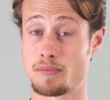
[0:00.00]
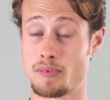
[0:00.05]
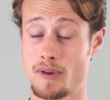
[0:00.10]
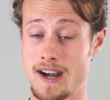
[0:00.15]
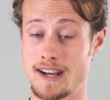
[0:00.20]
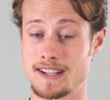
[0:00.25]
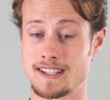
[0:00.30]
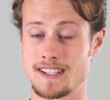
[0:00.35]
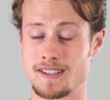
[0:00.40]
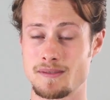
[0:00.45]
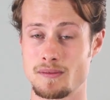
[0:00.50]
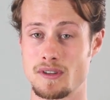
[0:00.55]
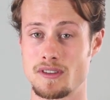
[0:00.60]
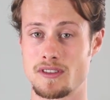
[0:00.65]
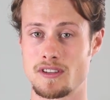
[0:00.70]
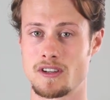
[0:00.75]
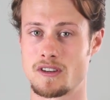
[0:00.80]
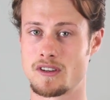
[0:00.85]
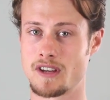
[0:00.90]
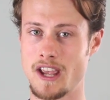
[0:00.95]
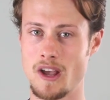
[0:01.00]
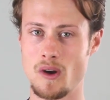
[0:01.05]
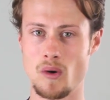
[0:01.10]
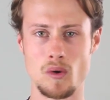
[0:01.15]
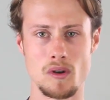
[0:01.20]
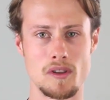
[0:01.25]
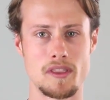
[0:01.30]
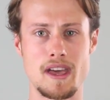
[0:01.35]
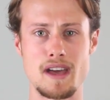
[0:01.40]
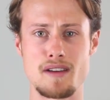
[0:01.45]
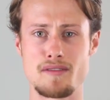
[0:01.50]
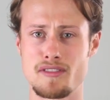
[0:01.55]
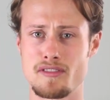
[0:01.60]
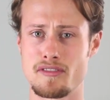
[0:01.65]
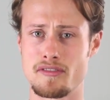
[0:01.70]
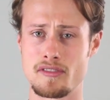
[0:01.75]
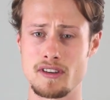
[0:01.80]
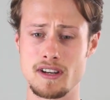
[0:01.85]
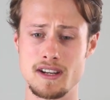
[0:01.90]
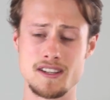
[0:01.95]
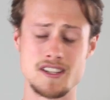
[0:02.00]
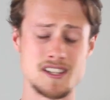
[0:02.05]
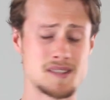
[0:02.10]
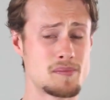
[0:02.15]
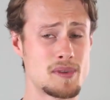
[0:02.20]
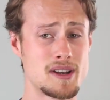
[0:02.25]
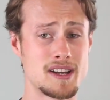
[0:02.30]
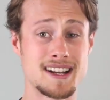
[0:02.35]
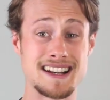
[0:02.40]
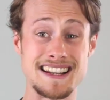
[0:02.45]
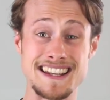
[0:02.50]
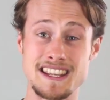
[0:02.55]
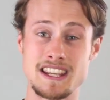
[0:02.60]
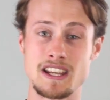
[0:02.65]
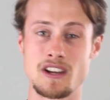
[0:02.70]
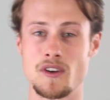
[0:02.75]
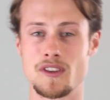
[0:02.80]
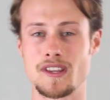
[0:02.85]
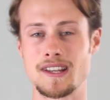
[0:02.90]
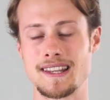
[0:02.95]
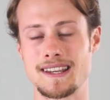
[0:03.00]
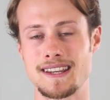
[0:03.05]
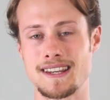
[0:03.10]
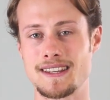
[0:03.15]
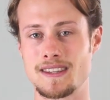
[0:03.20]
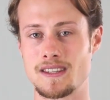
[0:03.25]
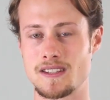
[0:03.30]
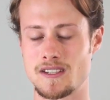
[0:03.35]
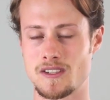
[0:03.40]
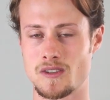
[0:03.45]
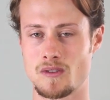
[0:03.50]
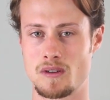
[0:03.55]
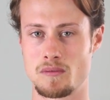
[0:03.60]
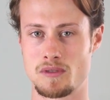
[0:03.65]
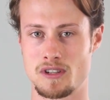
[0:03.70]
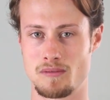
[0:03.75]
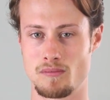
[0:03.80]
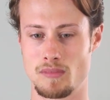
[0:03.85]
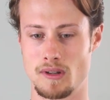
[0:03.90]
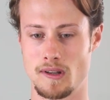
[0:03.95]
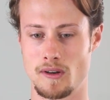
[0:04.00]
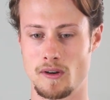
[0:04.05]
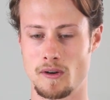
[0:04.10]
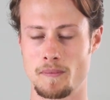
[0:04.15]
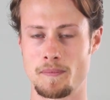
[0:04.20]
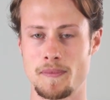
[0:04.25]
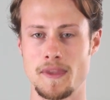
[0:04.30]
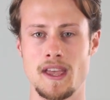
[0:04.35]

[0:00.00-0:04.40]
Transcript: to practice with. And you can get all of that for free just by clicking on the link in the description below.